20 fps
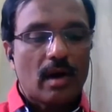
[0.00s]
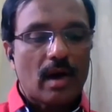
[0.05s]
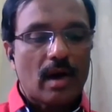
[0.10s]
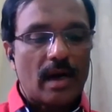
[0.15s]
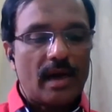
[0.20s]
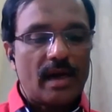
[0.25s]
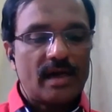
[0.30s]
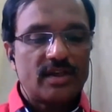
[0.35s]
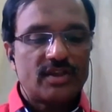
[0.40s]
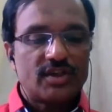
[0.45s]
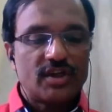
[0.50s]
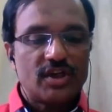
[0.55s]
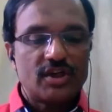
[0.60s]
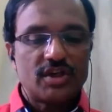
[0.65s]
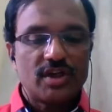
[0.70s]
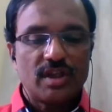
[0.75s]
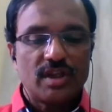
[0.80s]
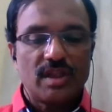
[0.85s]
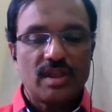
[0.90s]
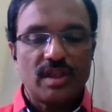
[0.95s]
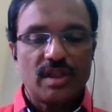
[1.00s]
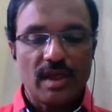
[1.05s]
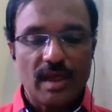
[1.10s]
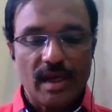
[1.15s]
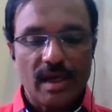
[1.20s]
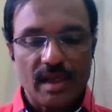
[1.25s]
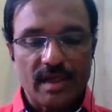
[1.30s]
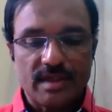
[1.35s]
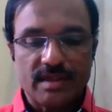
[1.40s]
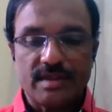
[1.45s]
condensation
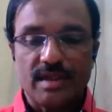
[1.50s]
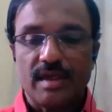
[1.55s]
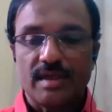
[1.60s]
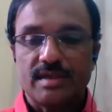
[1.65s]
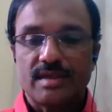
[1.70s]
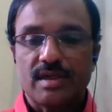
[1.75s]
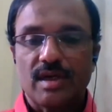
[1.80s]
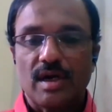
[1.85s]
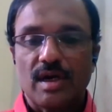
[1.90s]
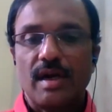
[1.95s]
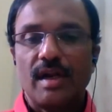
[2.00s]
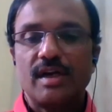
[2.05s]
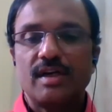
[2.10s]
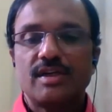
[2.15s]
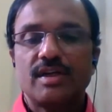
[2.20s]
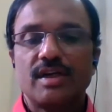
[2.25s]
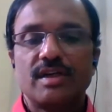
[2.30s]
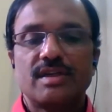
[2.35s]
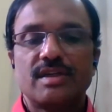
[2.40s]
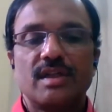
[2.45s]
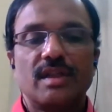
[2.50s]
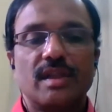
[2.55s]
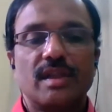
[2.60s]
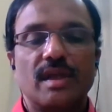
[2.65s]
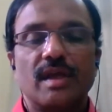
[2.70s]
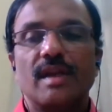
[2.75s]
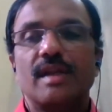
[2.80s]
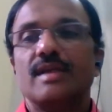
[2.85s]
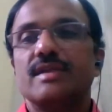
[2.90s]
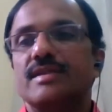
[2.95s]
theory is there. Condensation
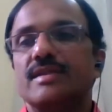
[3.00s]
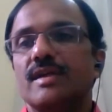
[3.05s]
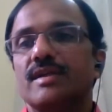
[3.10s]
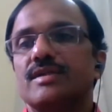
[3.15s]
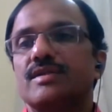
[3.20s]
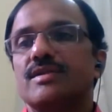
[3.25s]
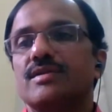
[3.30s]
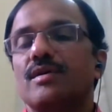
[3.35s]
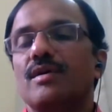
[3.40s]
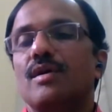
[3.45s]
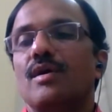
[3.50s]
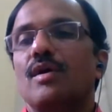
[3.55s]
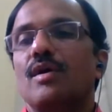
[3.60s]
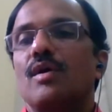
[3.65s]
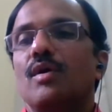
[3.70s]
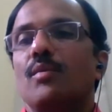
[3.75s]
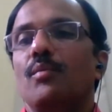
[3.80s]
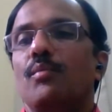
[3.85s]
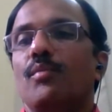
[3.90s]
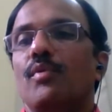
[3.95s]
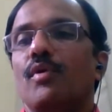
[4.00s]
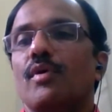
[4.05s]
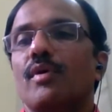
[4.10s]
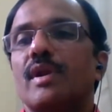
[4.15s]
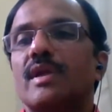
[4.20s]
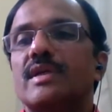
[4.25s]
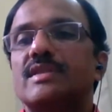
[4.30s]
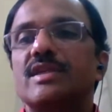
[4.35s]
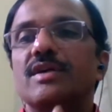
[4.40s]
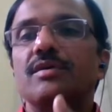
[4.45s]
theory is there.
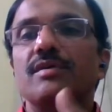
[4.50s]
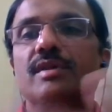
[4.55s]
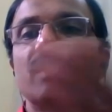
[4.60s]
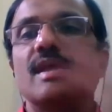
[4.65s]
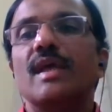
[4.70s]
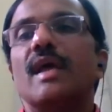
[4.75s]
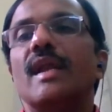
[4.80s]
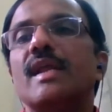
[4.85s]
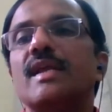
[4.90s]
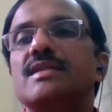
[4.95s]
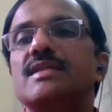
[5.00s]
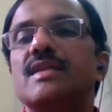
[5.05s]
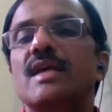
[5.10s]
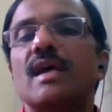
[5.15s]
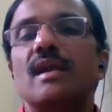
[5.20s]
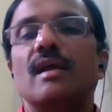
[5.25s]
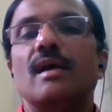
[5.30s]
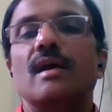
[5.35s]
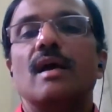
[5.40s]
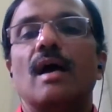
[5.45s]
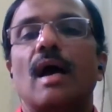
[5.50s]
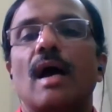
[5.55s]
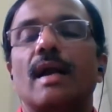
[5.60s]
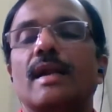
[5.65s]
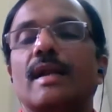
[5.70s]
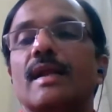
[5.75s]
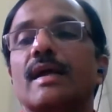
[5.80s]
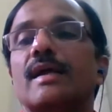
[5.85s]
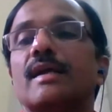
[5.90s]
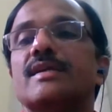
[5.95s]
Progressive theory is there
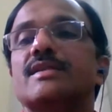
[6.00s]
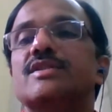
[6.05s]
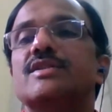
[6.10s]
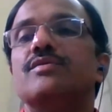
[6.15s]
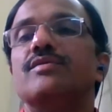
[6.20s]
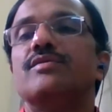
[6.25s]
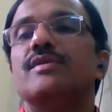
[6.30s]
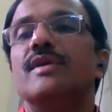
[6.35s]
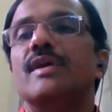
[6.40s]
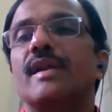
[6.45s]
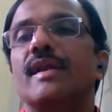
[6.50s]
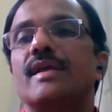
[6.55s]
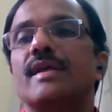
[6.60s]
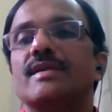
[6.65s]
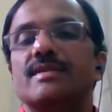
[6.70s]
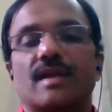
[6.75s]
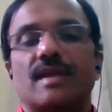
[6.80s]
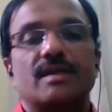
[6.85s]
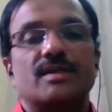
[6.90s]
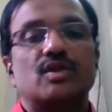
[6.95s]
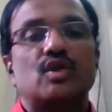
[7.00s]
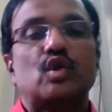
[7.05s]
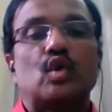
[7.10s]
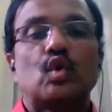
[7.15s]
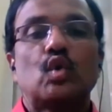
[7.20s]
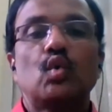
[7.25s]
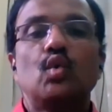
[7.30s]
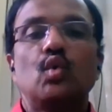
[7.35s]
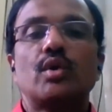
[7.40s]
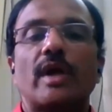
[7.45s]
and regressive theory is there.
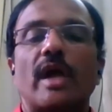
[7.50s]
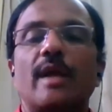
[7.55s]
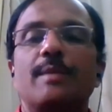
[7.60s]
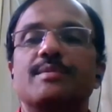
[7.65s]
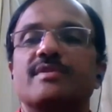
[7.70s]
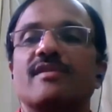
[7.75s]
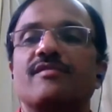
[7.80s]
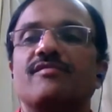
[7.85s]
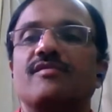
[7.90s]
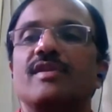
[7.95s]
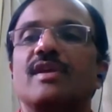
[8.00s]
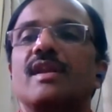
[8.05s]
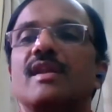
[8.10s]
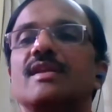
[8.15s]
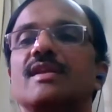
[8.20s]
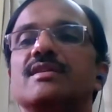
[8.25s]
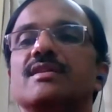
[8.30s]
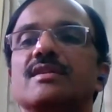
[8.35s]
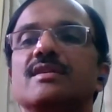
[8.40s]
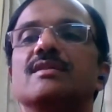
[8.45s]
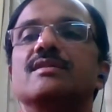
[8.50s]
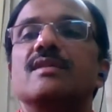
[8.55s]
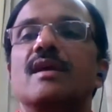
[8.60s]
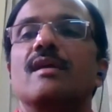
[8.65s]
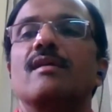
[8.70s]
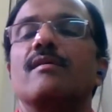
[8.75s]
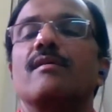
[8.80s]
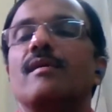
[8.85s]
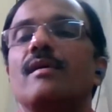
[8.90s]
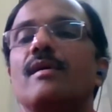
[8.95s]
Two types of theories is there
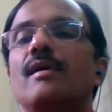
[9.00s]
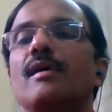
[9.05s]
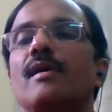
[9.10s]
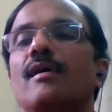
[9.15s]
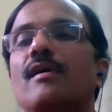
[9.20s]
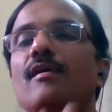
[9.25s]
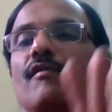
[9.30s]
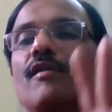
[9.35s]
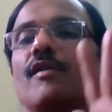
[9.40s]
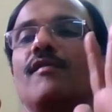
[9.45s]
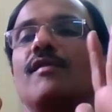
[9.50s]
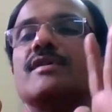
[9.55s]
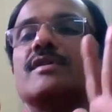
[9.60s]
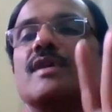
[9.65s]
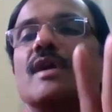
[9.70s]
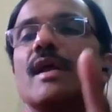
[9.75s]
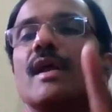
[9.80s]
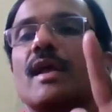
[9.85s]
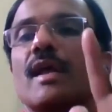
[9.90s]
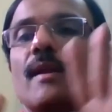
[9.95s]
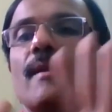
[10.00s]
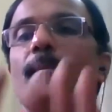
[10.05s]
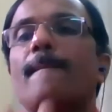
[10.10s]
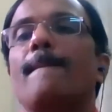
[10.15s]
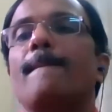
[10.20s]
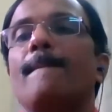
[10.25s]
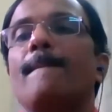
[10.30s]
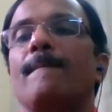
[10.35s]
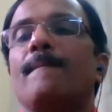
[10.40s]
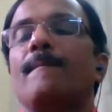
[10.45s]
when you are studying in
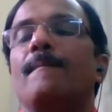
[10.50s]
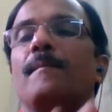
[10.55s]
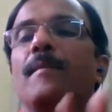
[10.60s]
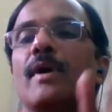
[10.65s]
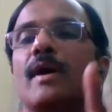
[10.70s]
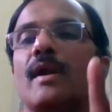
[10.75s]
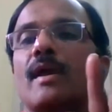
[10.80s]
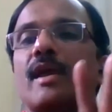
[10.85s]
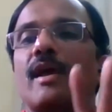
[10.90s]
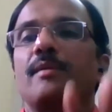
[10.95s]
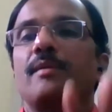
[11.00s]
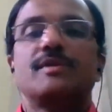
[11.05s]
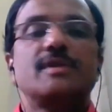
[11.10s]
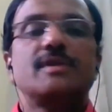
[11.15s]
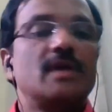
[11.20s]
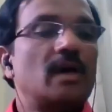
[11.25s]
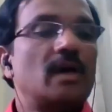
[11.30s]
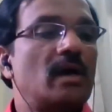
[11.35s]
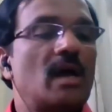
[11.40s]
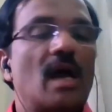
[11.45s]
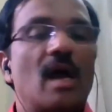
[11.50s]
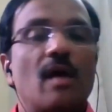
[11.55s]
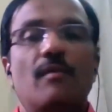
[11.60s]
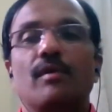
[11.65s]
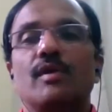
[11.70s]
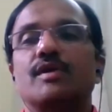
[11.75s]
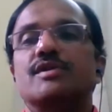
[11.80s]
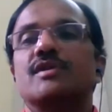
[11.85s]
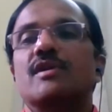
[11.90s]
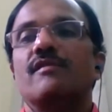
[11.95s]
Marchamtia
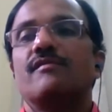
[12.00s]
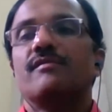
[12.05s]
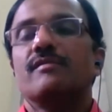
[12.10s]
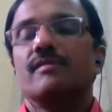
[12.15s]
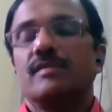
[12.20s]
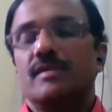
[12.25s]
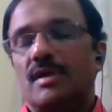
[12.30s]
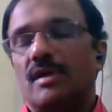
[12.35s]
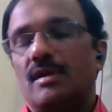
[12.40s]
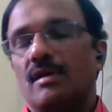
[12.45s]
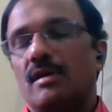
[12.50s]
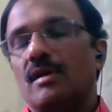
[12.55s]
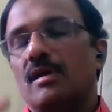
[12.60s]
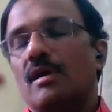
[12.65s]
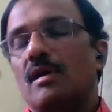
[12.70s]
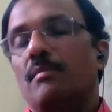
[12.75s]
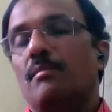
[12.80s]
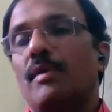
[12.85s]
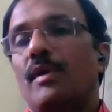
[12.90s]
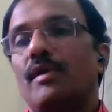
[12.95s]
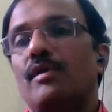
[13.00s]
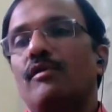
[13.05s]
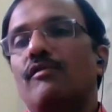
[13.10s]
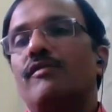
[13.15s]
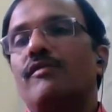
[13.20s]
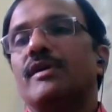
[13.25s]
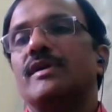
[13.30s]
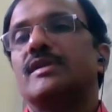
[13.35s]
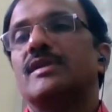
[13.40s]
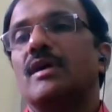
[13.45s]
evolution of
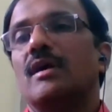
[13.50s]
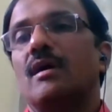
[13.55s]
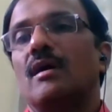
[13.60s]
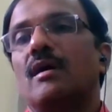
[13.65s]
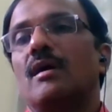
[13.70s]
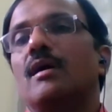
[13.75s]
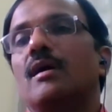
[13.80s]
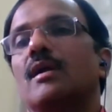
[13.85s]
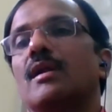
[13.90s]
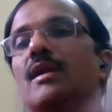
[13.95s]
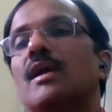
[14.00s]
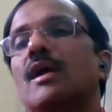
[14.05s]
Bryophyta